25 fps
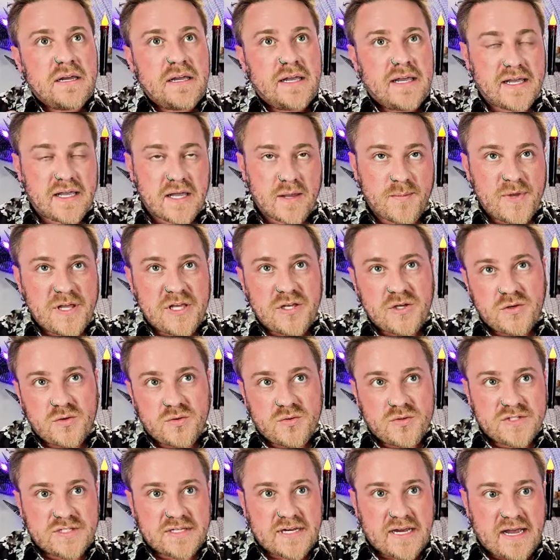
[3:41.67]
It can be
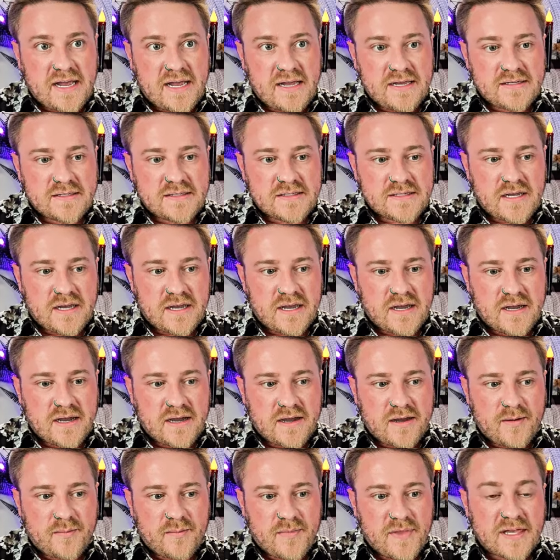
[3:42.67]
used as
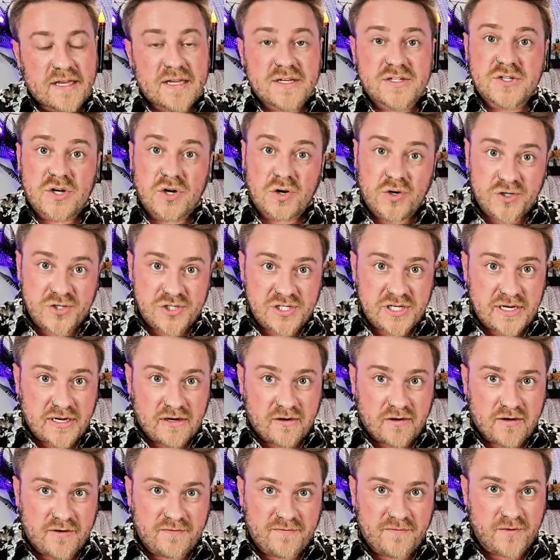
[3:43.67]
like a
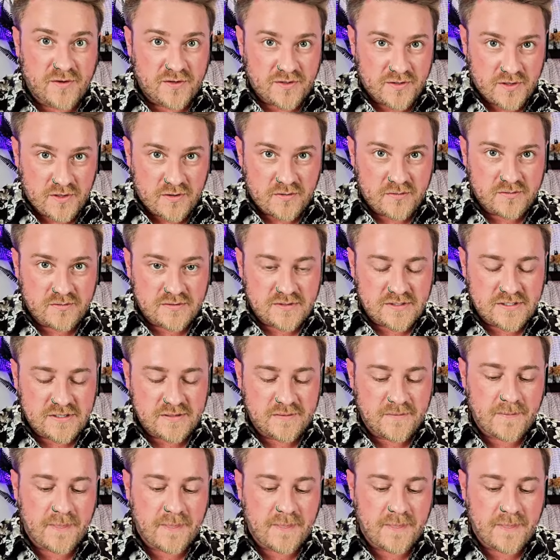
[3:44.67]
tertiary footnote.